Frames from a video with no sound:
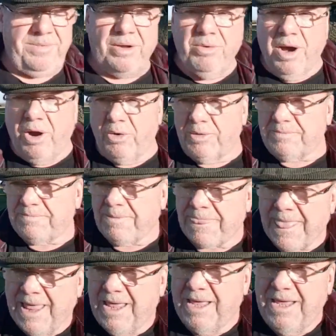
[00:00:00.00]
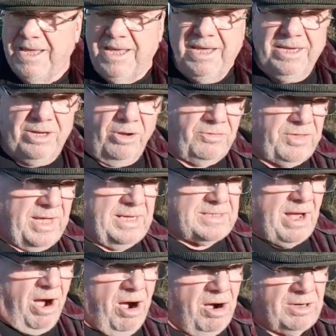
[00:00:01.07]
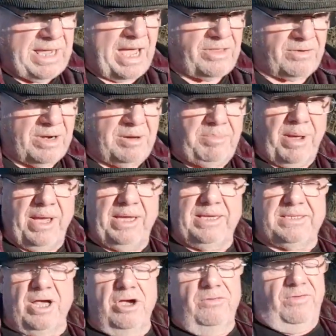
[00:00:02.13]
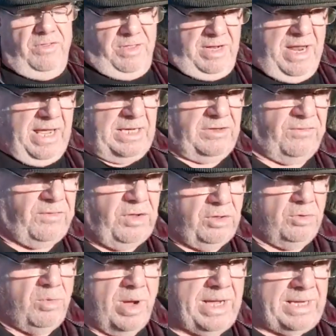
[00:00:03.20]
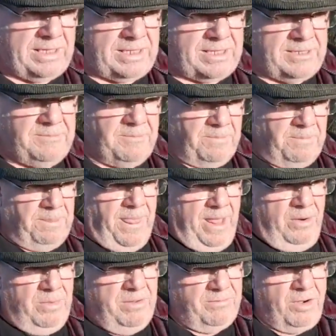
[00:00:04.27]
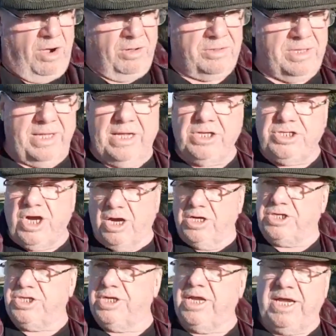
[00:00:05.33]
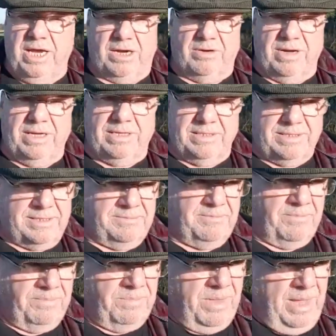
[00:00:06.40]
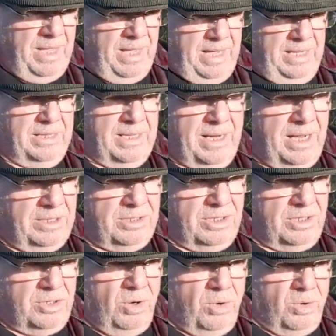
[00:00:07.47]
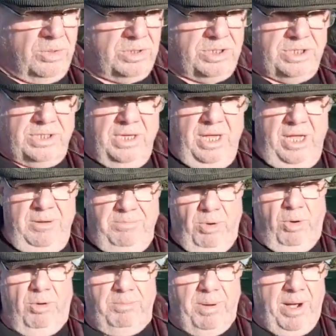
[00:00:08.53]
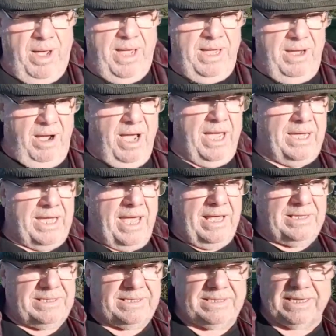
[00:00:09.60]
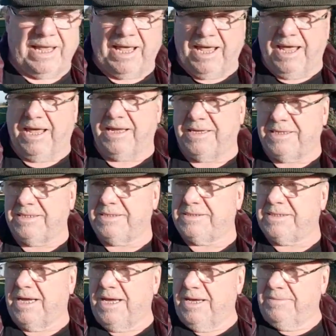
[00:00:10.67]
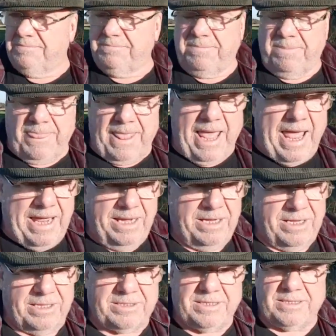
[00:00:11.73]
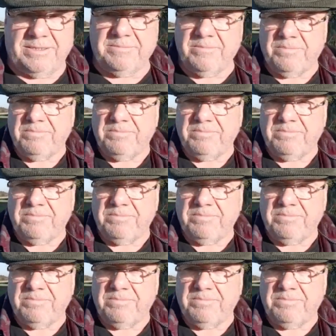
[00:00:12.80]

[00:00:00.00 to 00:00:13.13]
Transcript: Well, things are gathering pace. Over the next few weeks, we've got the injunction hearings in the London courts brought by IGAS and Angus.